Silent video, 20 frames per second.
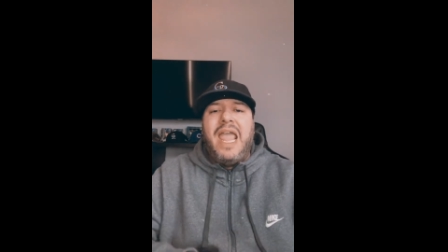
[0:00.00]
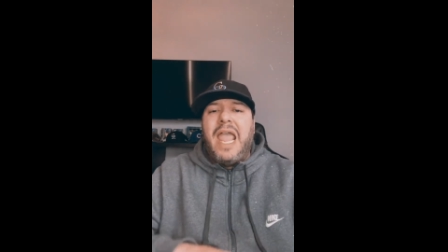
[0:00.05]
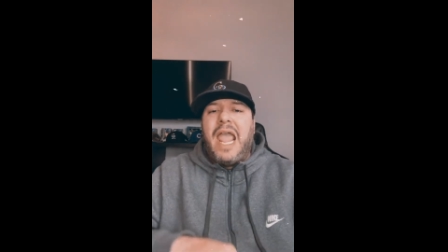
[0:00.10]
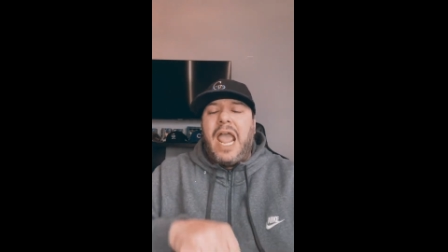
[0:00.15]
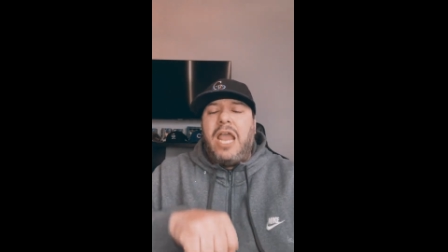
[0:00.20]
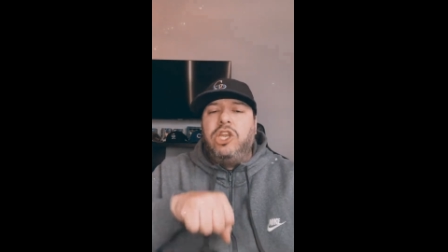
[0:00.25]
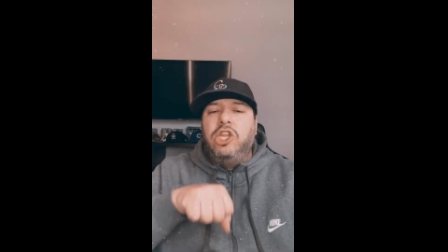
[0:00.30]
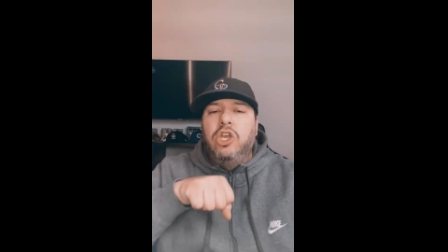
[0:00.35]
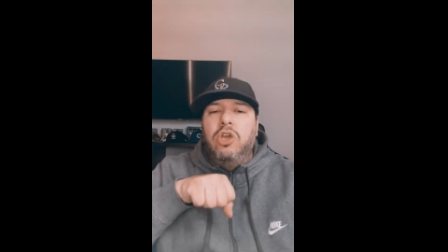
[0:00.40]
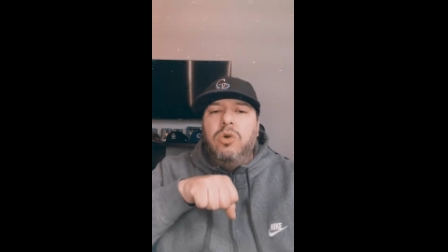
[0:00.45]

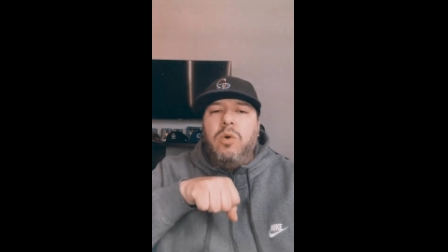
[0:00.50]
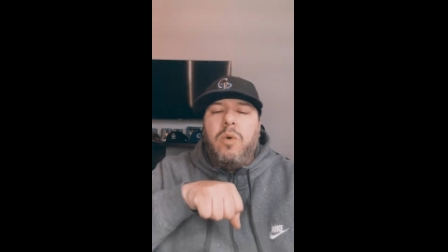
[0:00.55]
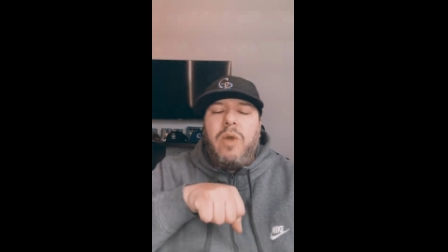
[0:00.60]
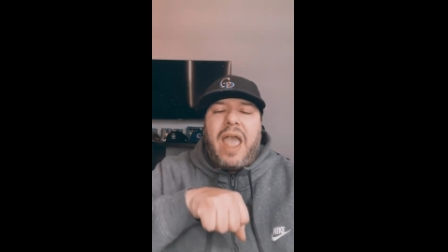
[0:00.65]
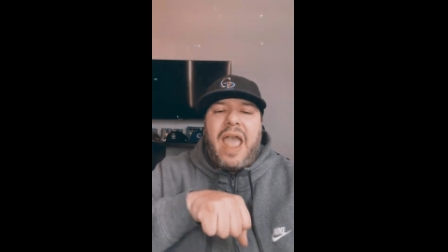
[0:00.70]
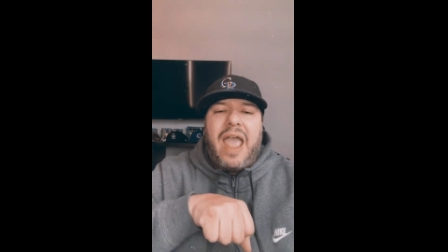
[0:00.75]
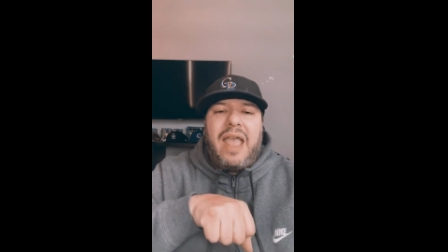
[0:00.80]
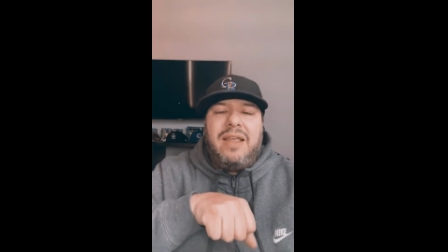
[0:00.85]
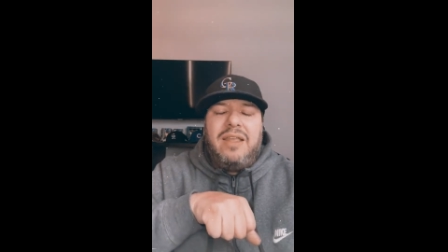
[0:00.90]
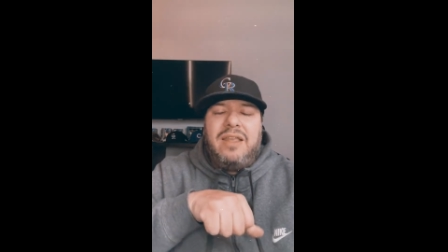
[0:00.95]
and you
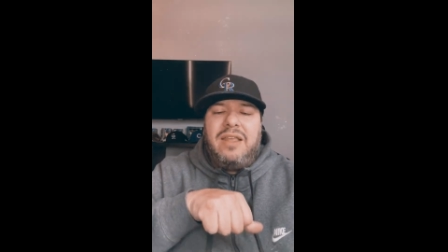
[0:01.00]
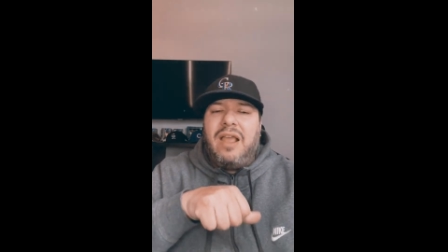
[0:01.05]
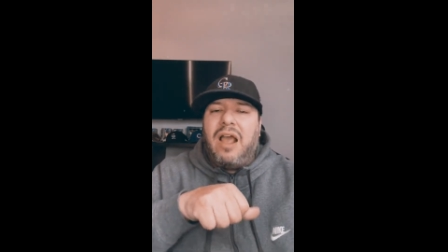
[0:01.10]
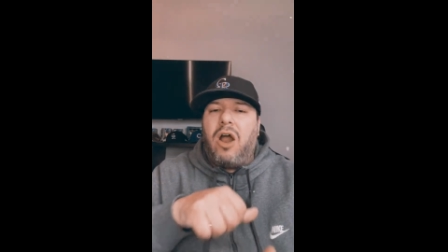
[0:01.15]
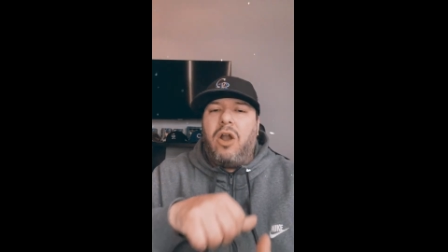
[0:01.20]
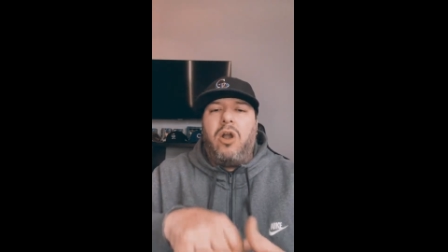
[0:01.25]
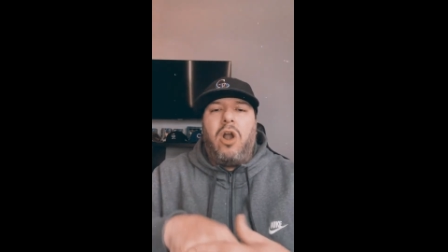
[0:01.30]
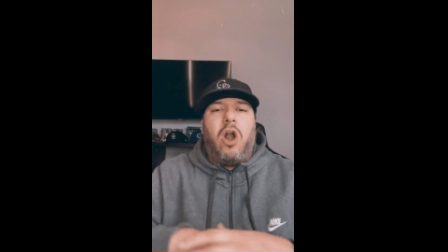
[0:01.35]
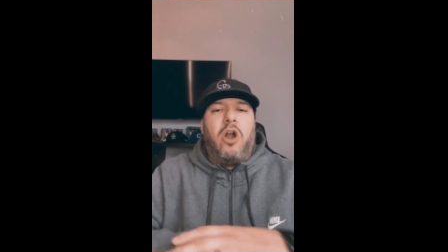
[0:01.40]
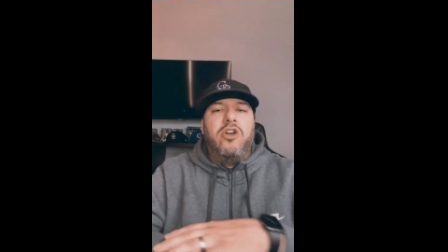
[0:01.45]

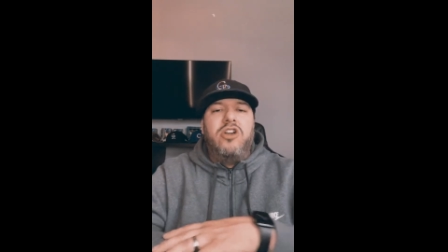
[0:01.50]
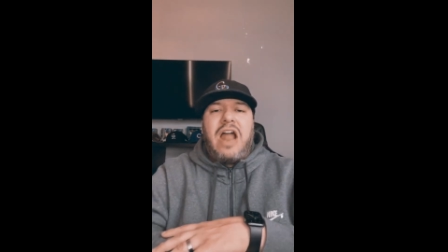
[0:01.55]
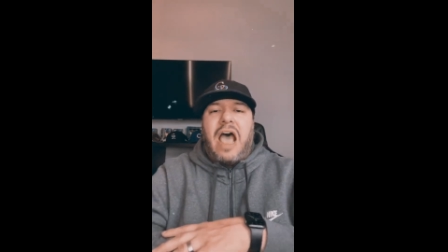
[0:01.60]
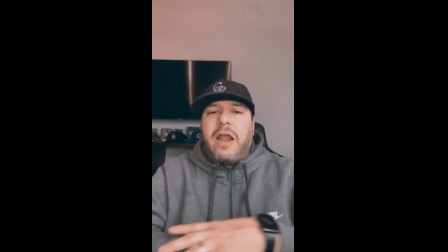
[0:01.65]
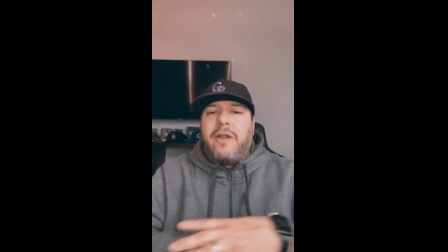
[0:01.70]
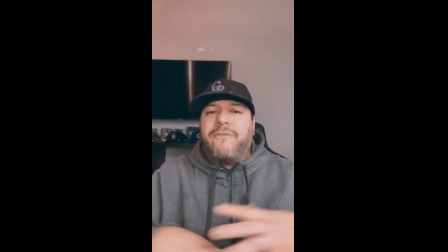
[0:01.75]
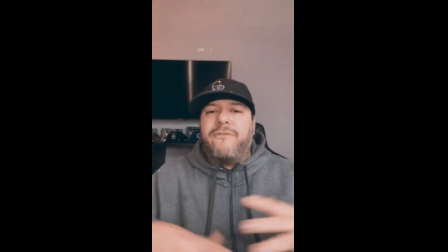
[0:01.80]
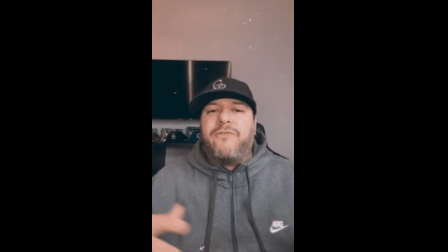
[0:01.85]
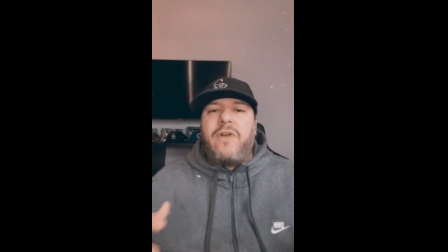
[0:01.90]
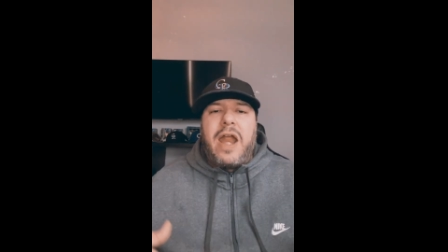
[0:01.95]
are not
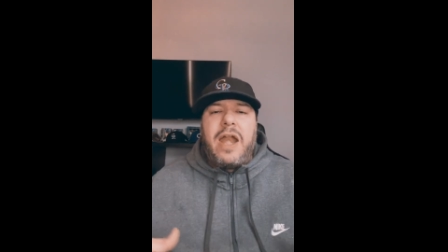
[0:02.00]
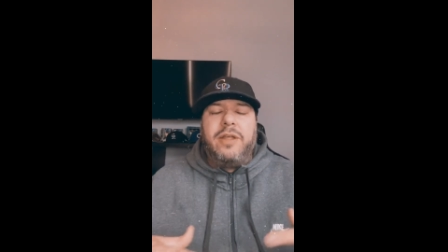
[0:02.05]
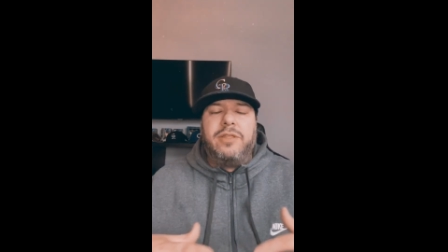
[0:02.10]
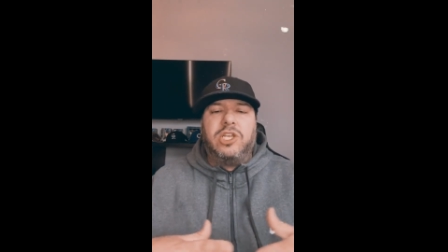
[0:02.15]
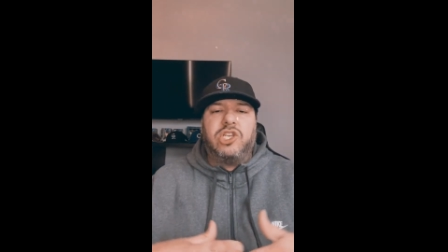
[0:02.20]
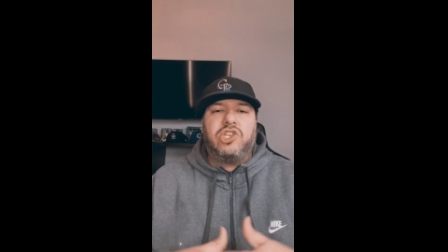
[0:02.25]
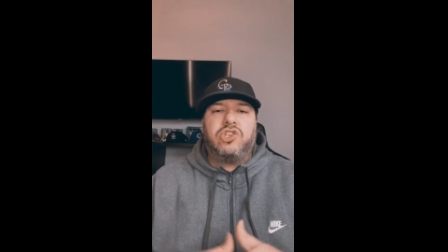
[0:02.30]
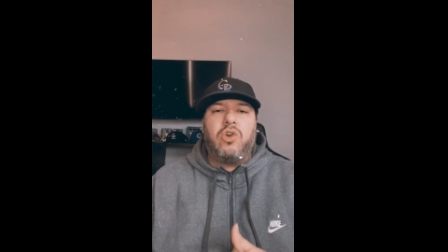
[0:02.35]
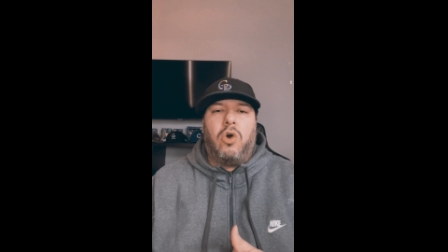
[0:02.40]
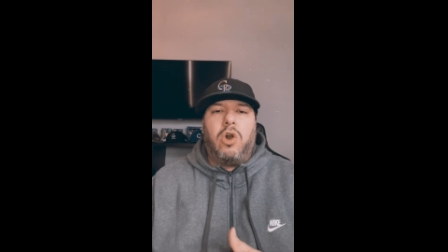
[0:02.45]
afraid of the
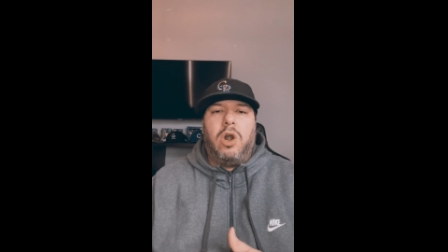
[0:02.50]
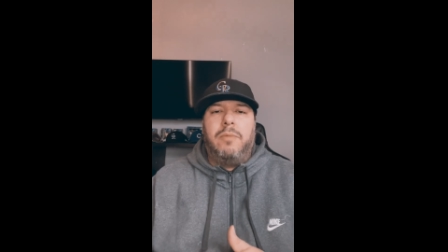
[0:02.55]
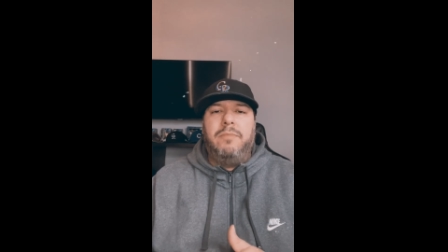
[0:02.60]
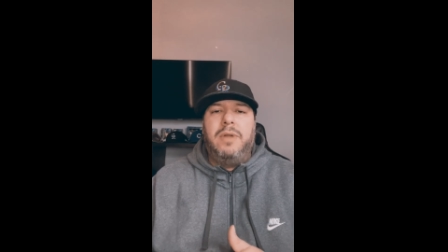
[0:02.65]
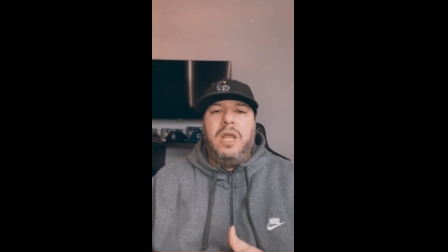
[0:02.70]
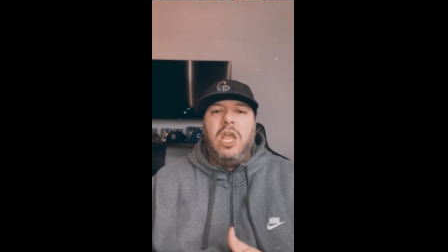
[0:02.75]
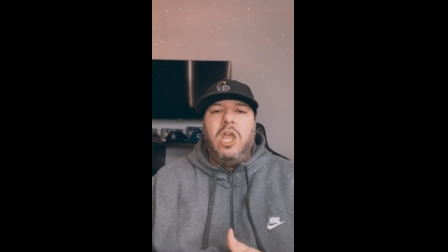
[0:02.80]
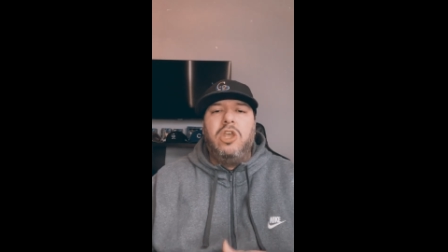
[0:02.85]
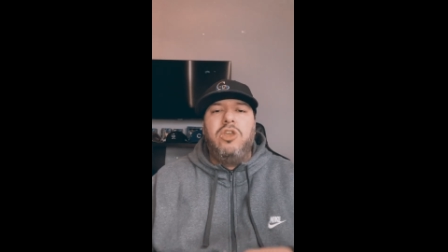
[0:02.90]
storm,